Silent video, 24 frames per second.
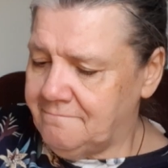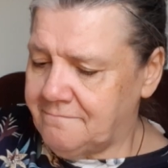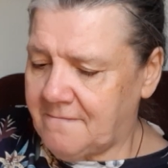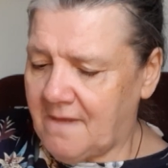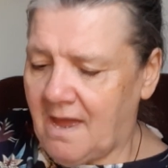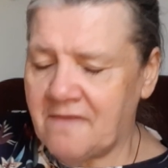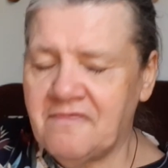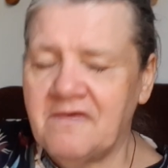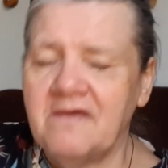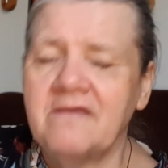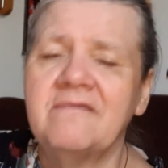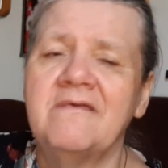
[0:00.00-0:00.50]

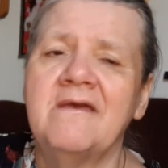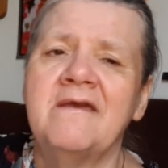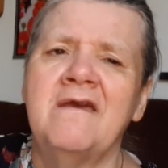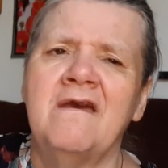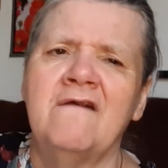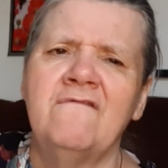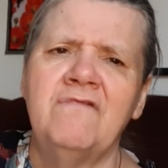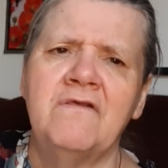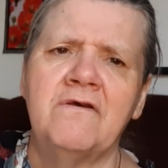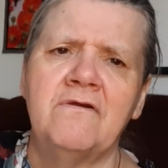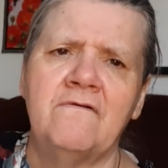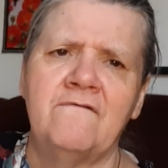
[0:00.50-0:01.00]
I think they
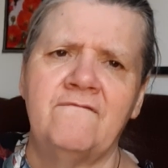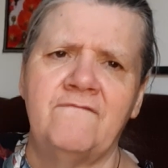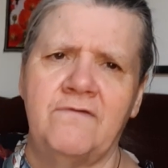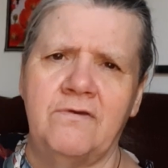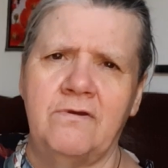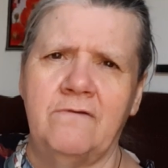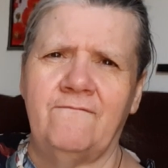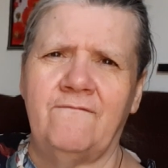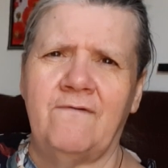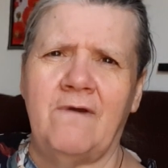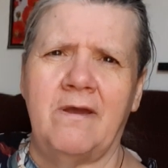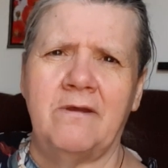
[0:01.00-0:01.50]
have little
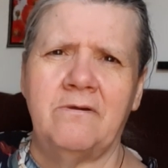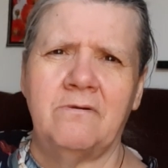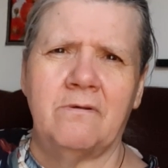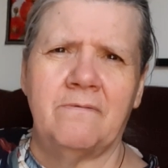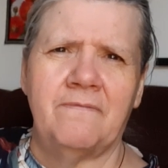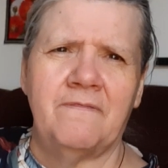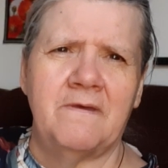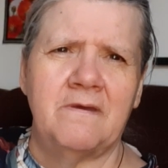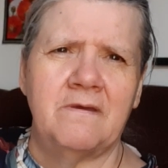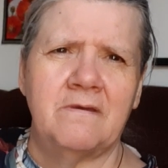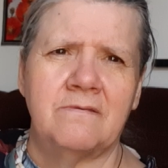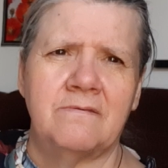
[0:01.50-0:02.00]
viewfinder
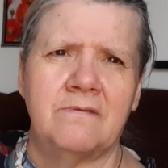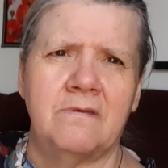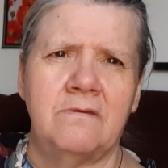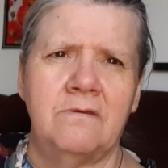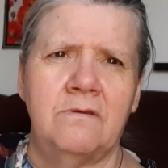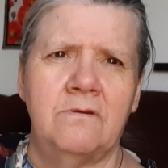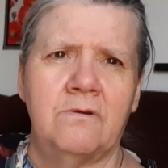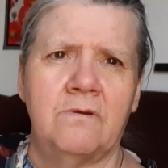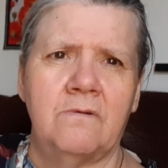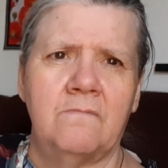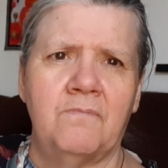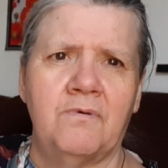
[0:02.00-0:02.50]
things that
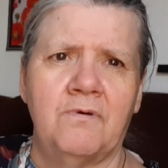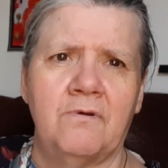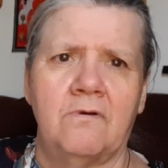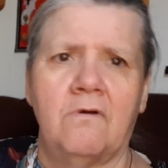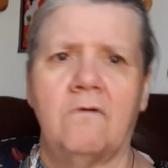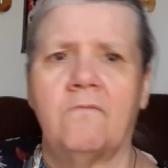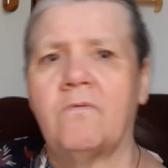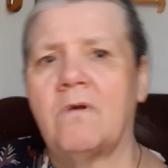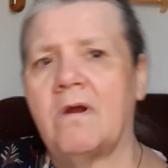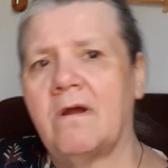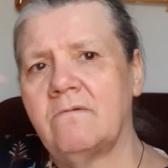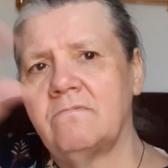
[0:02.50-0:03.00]
you can put
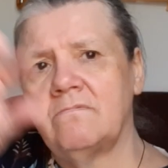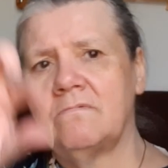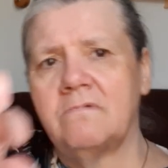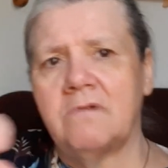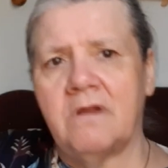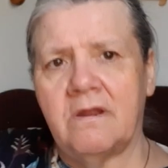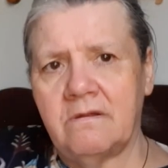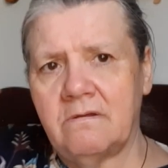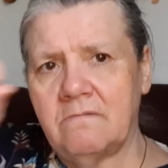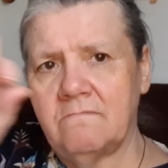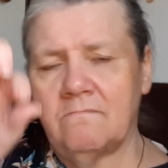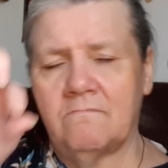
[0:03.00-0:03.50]
around,
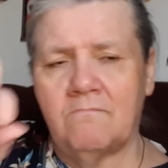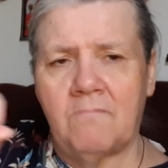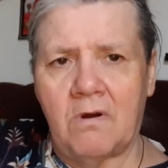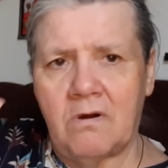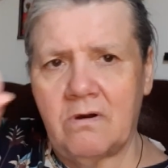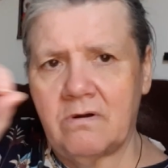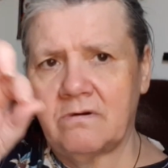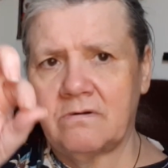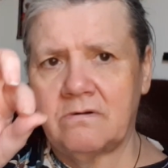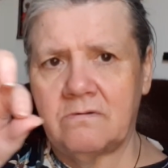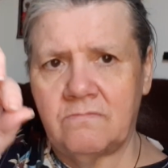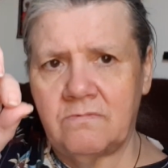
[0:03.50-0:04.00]
like
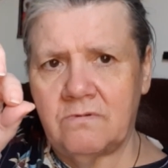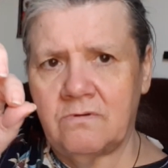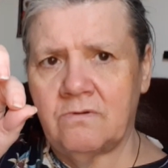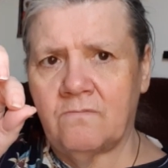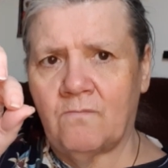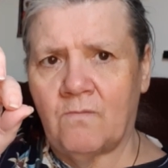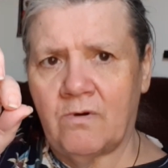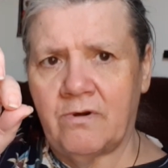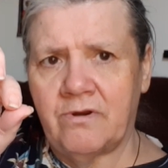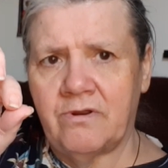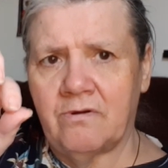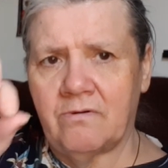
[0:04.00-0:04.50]
mark
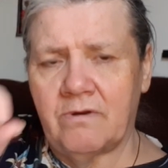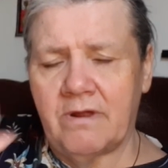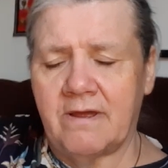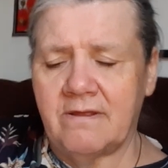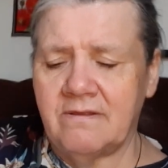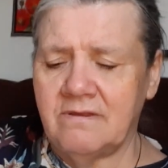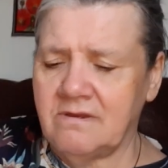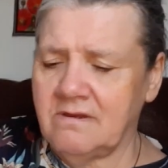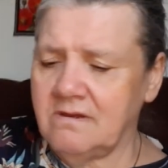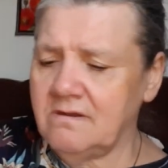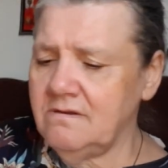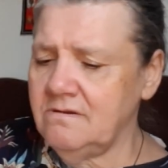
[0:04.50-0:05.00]
where your
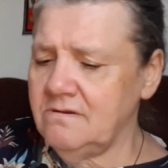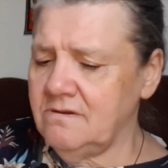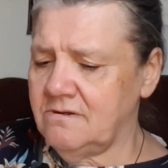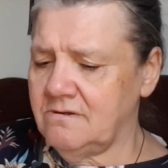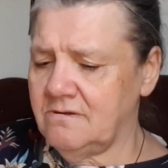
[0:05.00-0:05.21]
lens is.